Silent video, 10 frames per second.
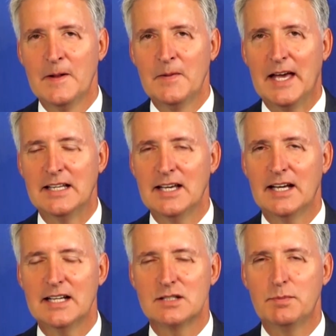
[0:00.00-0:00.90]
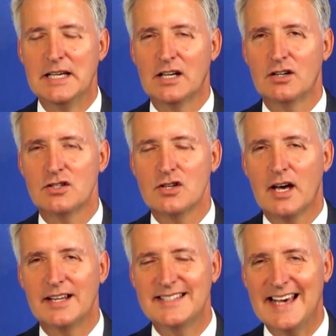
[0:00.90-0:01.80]
And yet it's being
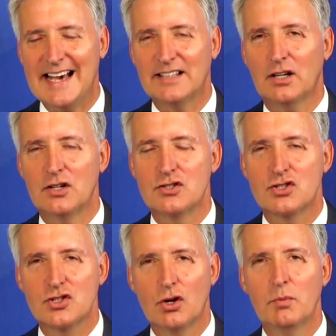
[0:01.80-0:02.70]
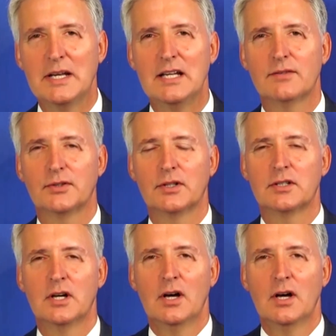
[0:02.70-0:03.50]
attacked on so many different